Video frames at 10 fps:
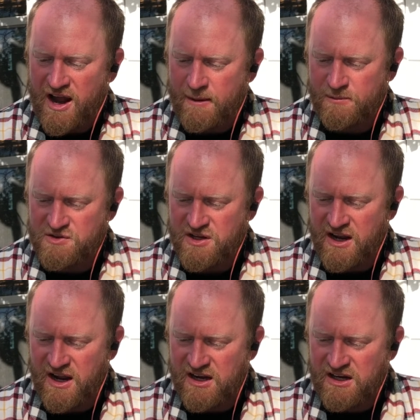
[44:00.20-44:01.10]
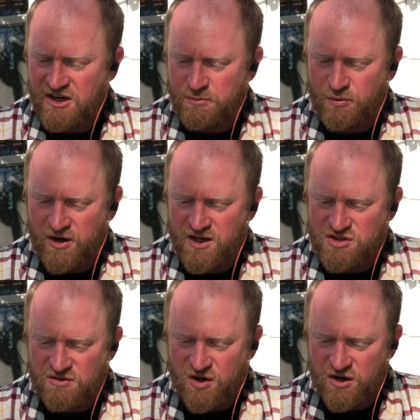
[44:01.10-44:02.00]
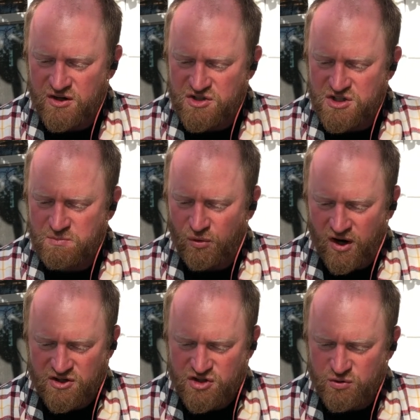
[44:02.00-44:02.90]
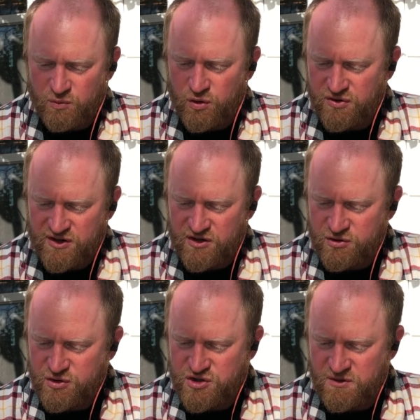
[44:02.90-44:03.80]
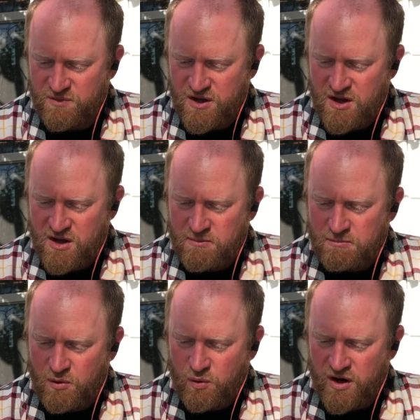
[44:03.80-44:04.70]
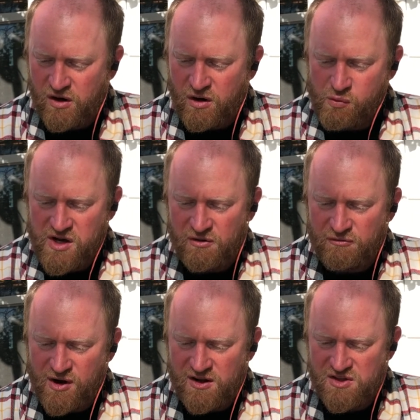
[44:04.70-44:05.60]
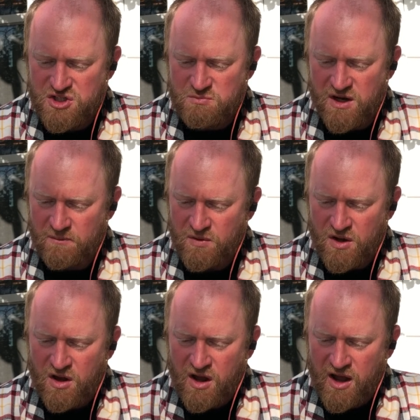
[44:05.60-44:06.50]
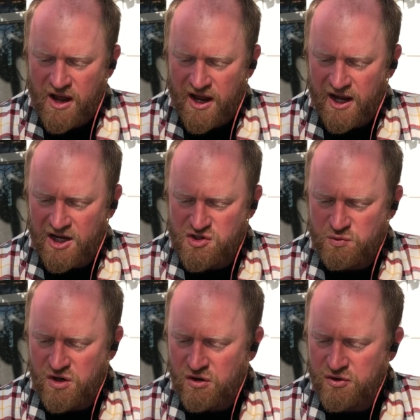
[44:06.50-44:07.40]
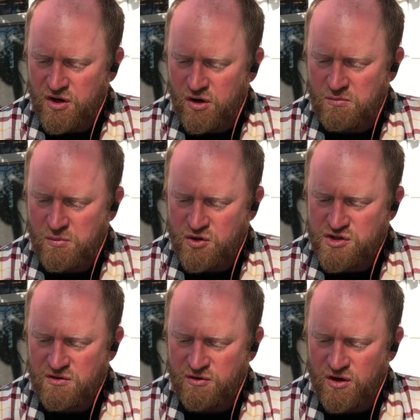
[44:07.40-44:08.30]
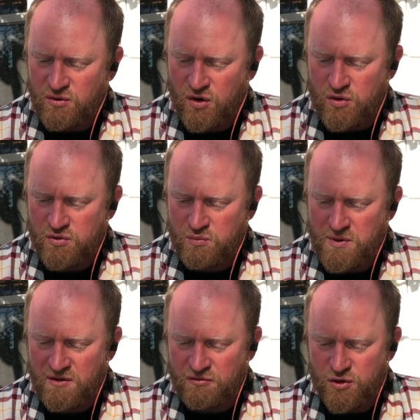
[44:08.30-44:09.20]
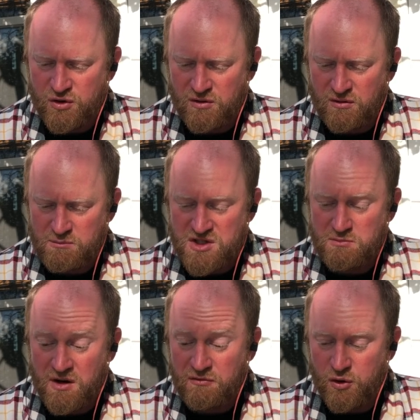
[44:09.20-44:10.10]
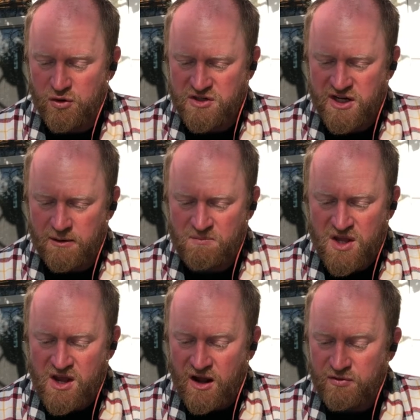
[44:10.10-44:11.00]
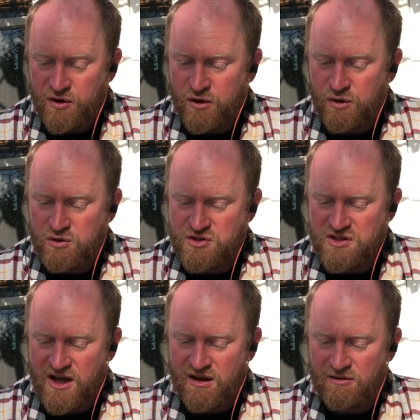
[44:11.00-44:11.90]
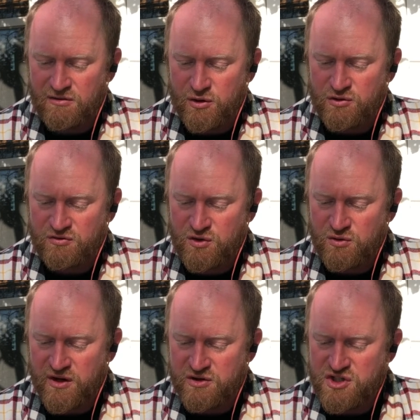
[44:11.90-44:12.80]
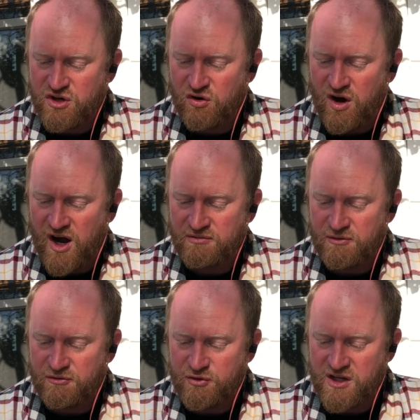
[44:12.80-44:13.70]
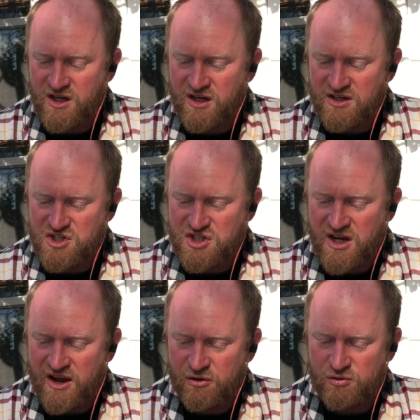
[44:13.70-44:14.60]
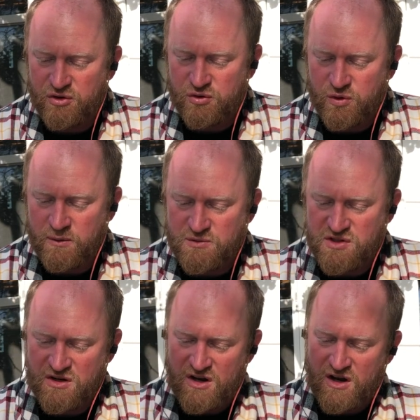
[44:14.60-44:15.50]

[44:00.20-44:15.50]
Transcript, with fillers: happens that any enterprise of ours is brought to a worthy conclusion. But where are we to find these men? As we all know, most of our own menfolk are dead, and those few that are still alive are fleeing in scattered little groups